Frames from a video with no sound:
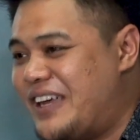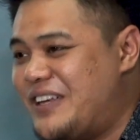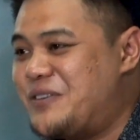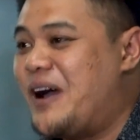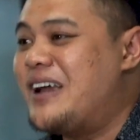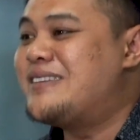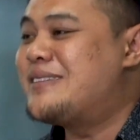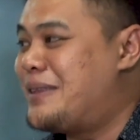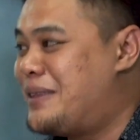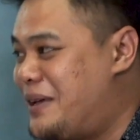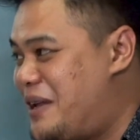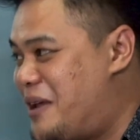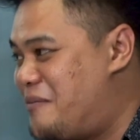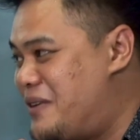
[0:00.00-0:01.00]
Okay, so I
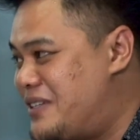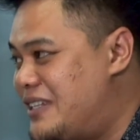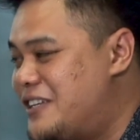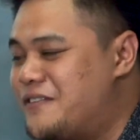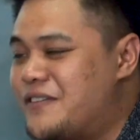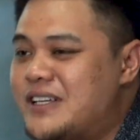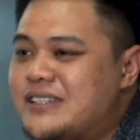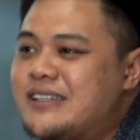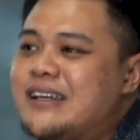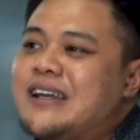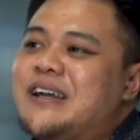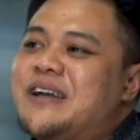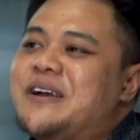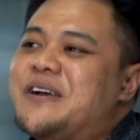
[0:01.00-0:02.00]
started that business first.
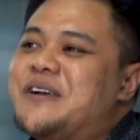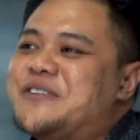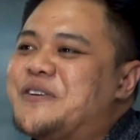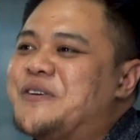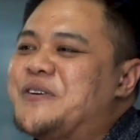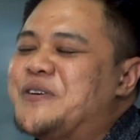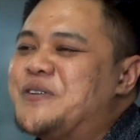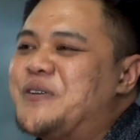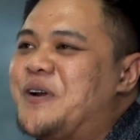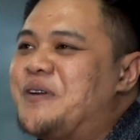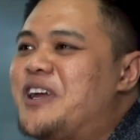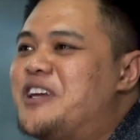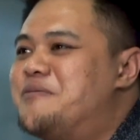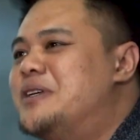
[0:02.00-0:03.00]
So
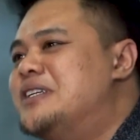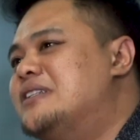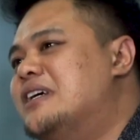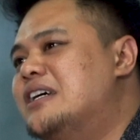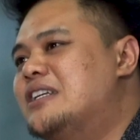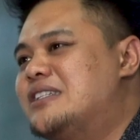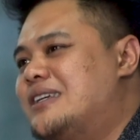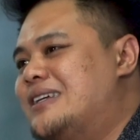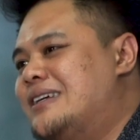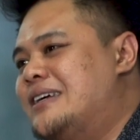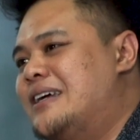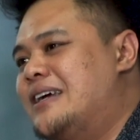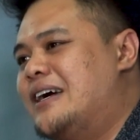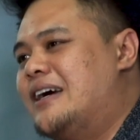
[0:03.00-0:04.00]
throughout that business,
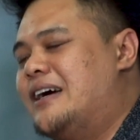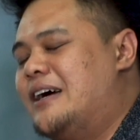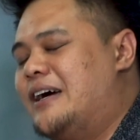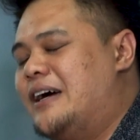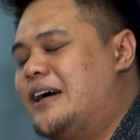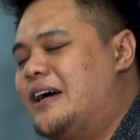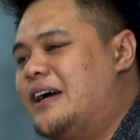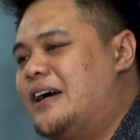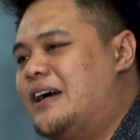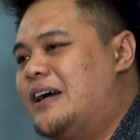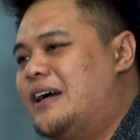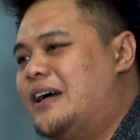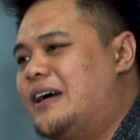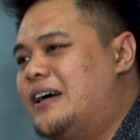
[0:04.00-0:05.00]
we
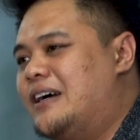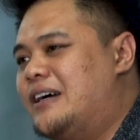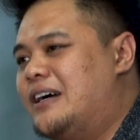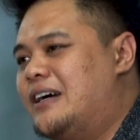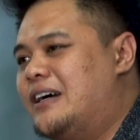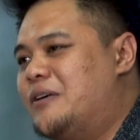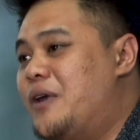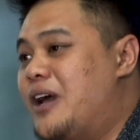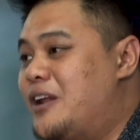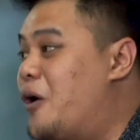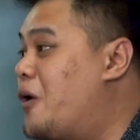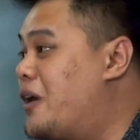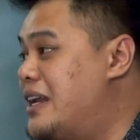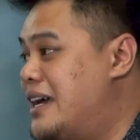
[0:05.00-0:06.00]
are the
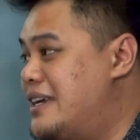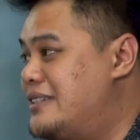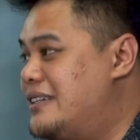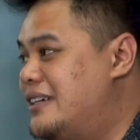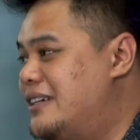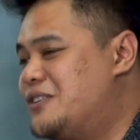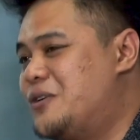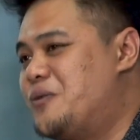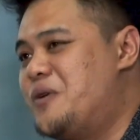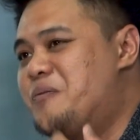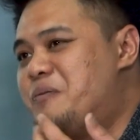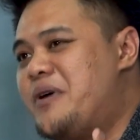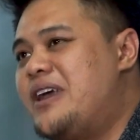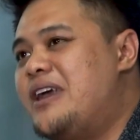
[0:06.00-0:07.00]
organizer. So we
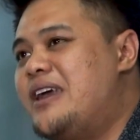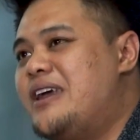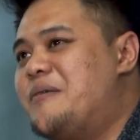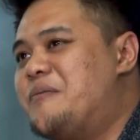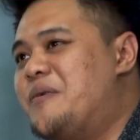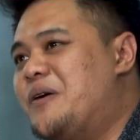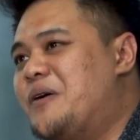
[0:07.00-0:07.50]
pay